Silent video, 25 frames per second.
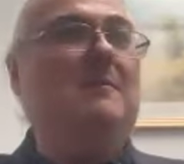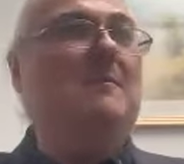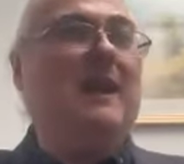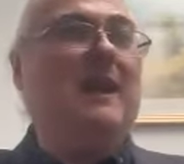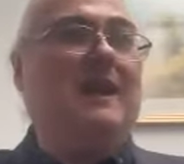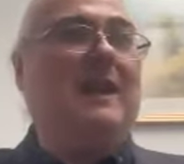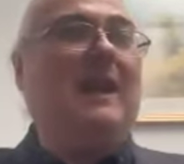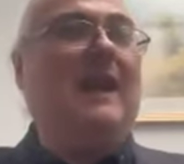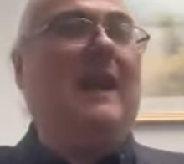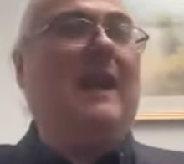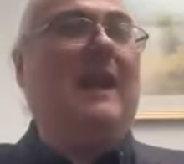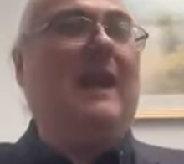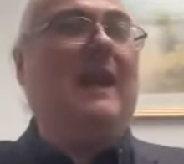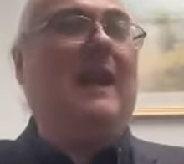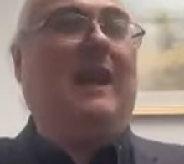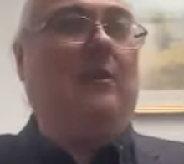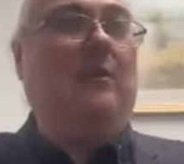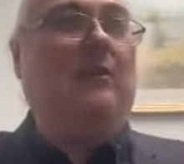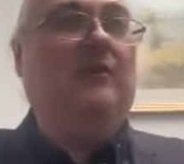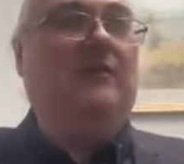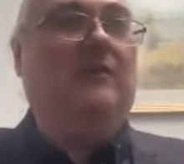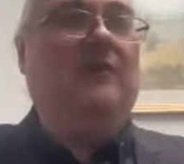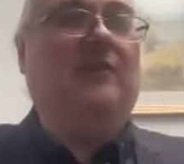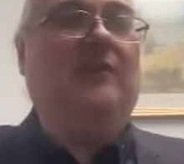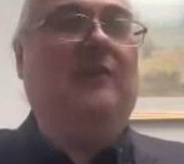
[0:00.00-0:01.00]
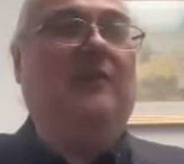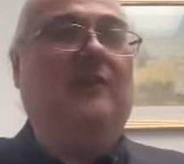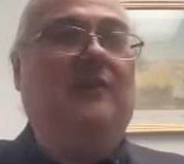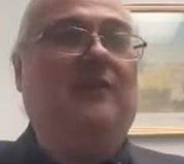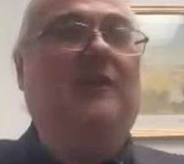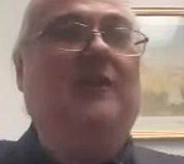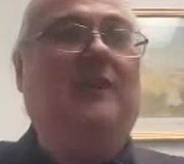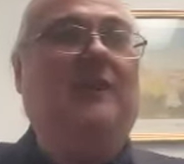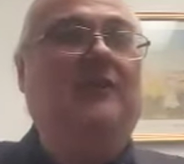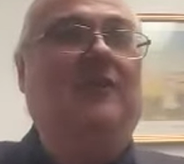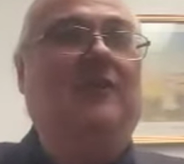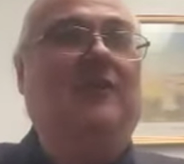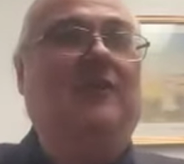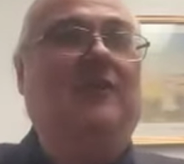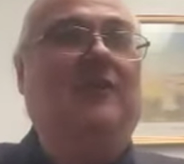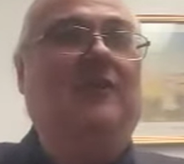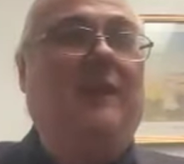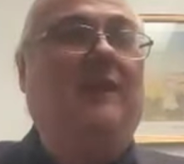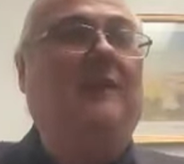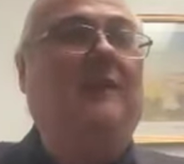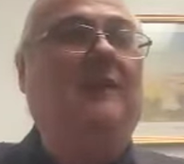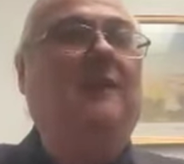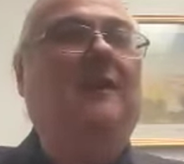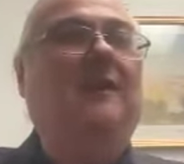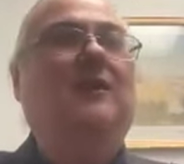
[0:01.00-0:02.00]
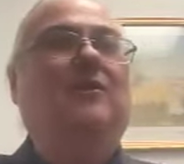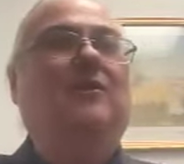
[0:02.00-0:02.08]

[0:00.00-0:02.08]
many hours listening to that